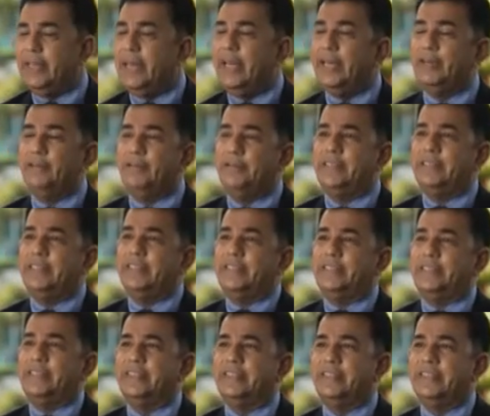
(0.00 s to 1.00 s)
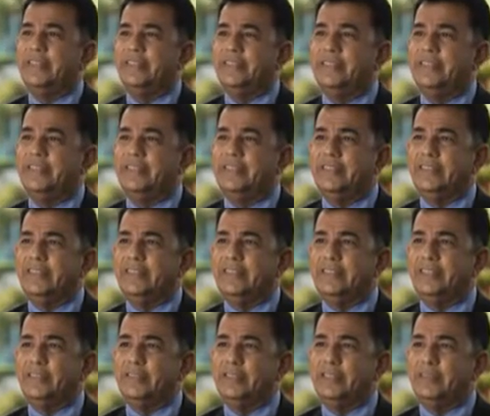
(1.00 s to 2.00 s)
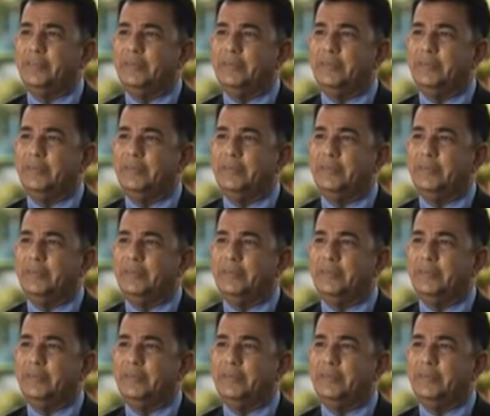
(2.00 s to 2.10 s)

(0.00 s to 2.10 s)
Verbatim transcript: eight of his teachers into this